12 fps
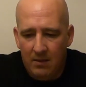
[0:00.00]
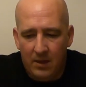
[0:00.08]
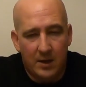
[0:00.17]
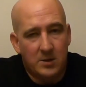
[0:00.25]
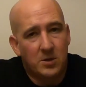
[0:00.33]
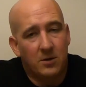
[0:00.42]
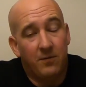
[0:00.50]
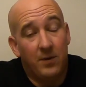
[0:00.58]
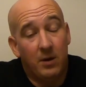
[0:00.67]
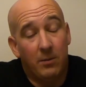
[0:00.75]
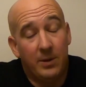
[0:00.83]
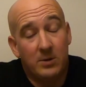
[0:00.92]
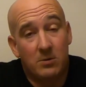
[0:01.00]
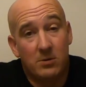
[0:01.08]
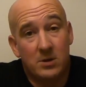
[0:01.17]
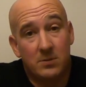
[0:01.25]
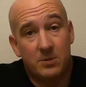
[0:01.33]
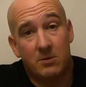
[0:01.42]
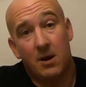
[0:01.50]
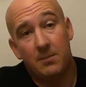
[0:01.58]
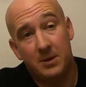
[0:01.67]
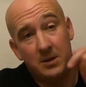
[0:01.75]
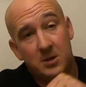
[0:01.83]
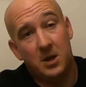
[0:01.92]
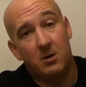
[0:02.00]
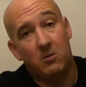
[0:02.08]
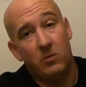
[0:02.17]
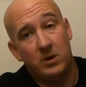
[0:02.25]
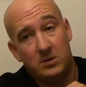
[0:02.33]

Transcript: Like and share the video, make sure to subscribe to the channel.